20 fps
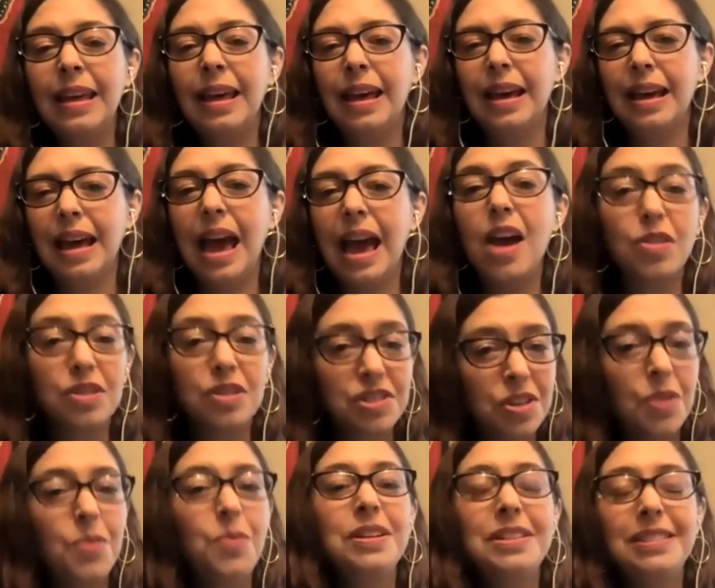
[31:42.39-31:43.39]
I
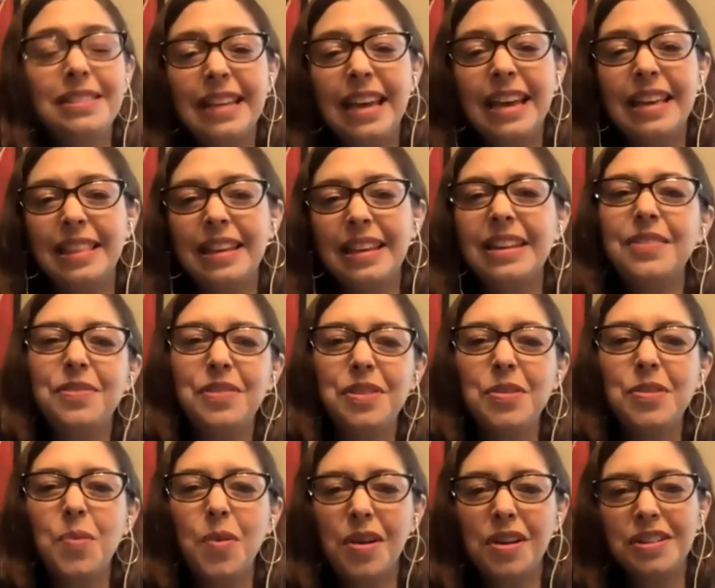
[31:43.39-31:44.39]
also would say that if you
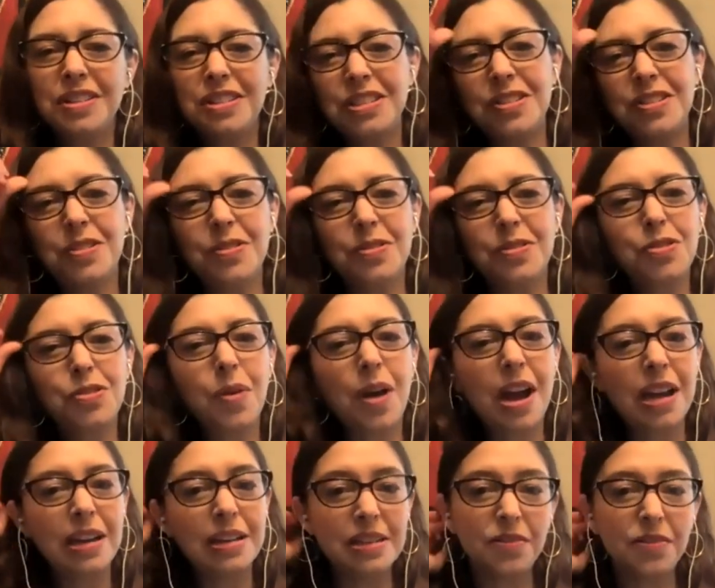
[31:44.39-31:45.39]
want to
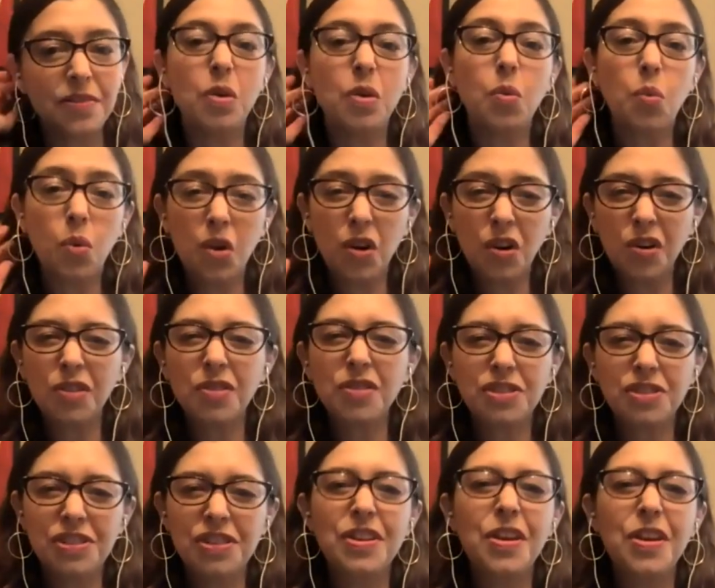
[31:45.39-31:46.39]
try different
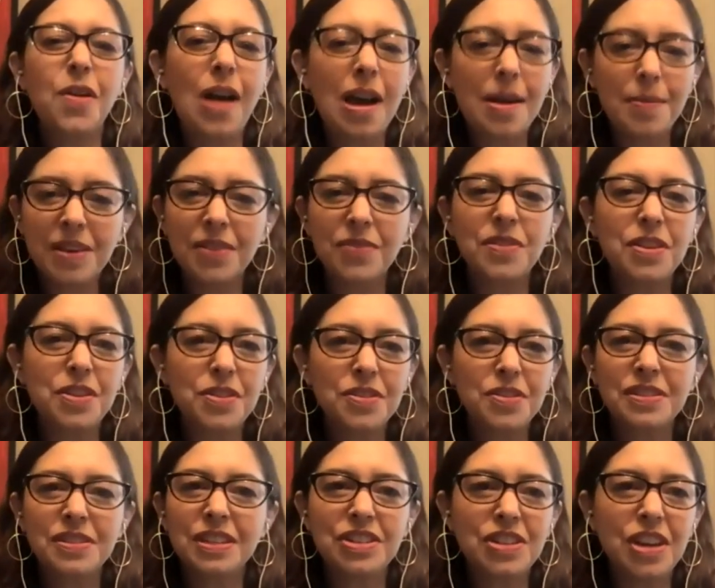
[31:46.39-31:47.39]
words, I'm giving you
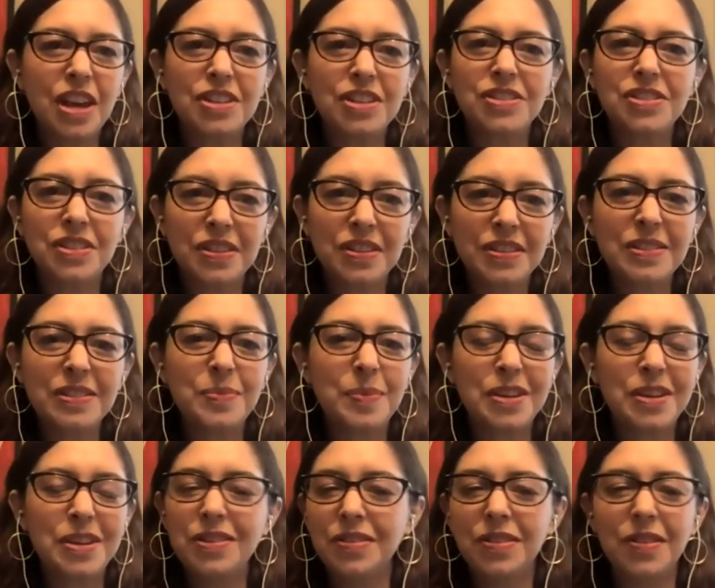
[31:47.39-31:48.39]
suggestions, but
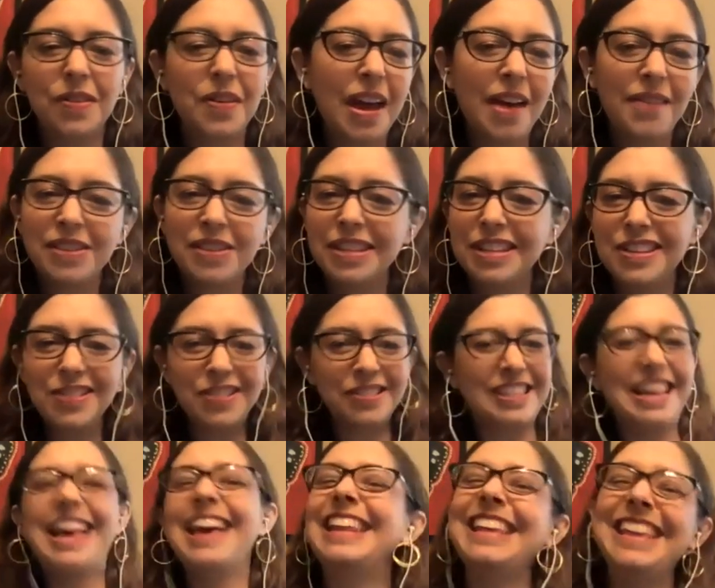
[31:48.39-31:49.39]
you don't have to use
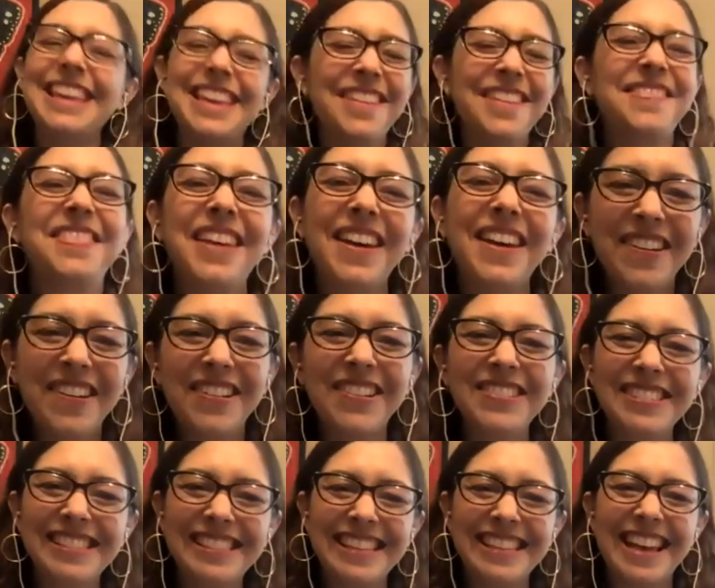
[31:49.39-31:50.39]
any of
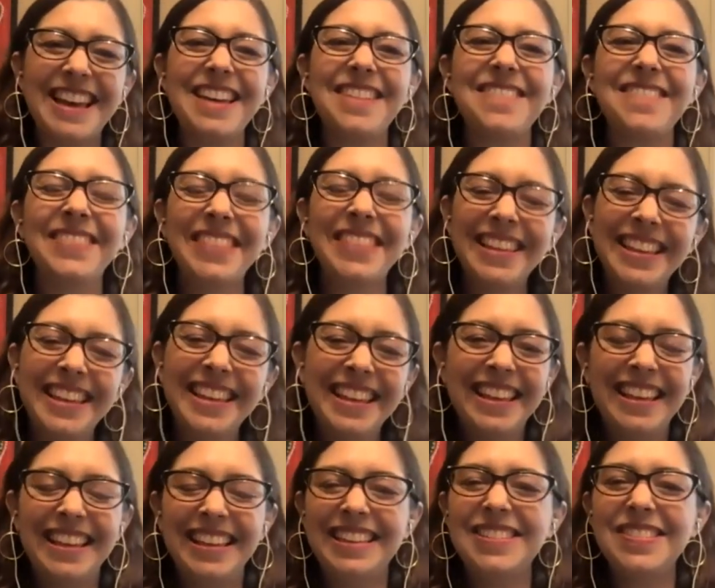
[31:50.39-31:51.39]
those.
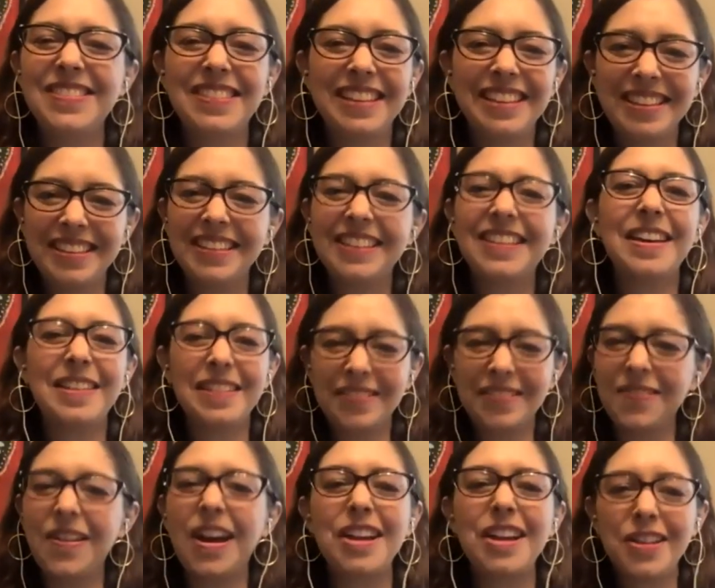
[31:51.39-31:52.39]
You can
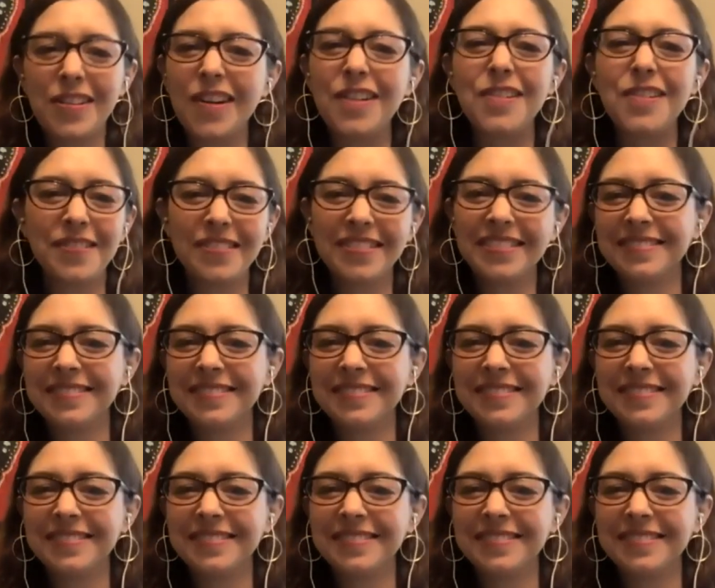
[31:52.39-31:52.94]
write your own.